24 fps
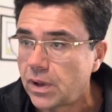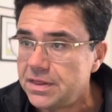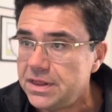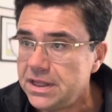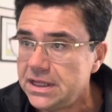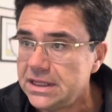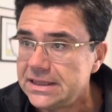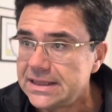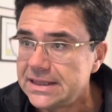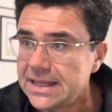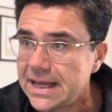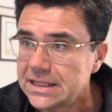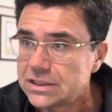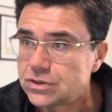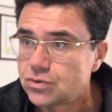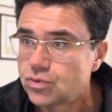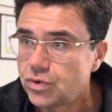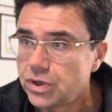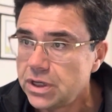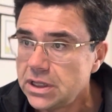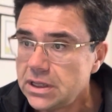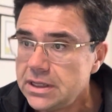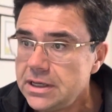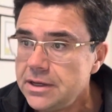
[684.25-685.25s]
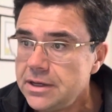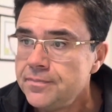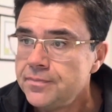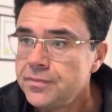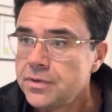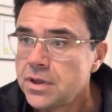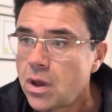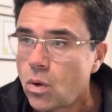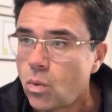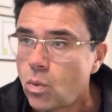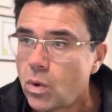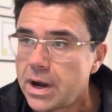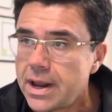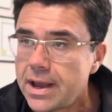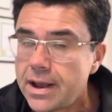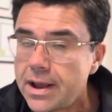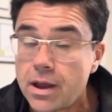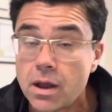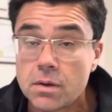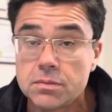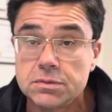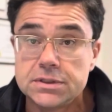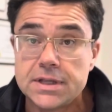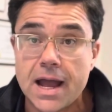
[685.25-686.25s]
I think that's really what it
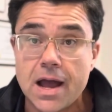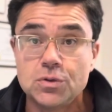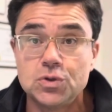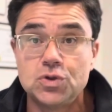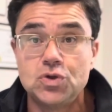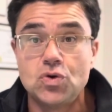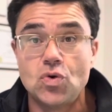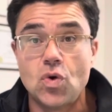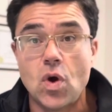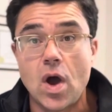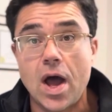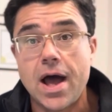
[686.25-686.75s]
comes down to,